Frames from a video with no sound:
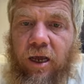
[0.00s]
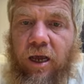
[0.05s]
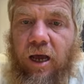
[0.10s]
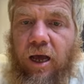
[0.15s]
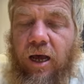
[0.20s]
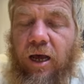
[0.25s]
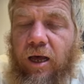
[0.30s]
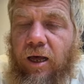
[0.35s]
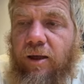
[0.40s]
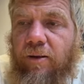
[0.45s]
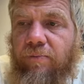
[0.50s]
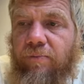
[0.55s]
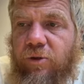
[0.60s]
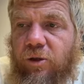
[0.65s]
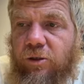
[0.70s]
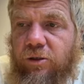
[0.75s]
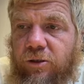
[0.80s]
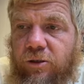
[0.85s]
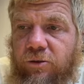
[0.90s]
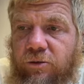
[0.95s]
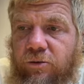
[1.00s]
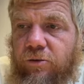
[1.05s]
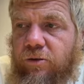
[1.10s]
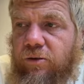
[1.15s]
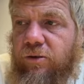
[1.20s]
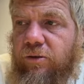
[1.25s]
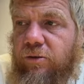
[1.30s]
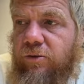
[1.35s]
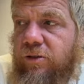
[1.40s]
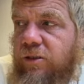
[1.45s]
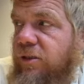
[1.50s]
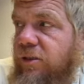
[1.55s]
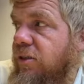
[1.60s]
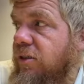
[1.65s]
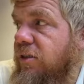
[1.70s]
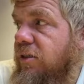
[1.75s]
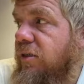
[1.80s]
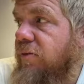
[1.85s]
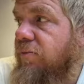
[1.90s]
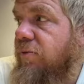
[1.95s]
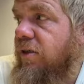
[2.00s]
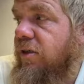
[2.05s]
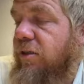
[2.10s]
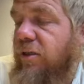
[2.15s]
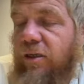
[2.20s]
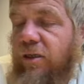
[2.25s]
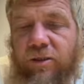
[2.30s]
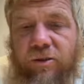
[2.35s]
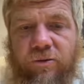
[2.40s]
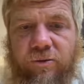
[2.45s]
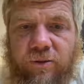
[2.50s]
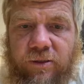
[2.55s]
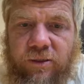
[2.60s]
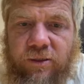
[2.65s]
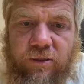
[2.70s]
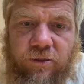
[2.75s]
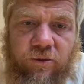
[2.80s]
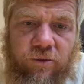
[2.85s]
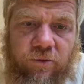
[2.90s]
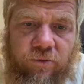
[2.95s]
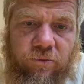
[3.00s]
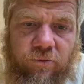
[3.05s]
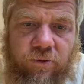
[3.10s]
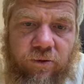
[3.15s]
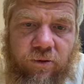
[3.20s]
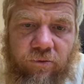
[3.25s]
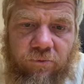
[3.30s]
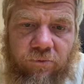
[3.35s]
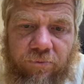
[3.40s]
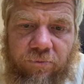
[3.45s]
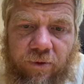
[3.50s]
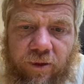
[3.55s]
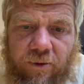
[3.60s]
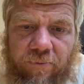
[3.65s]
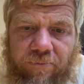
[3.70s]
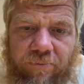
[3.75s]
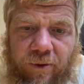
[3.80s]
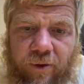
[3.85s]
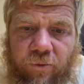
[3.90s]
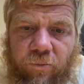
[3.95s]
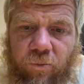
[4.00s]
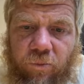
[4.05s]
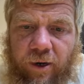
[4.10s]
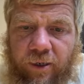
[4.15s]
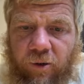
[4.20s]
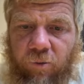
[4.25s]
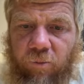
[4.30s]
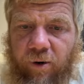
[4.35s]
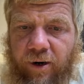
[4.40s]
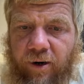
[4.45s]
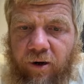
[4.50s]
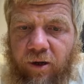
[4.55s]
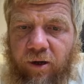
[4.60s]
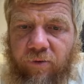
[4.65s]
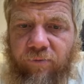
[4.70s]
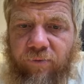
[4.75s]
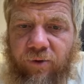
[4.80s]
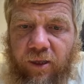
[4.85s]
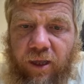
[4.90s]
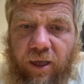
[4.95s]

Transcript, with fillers: Um, you you know, this is something that you need to, you know, uh, be well aware of,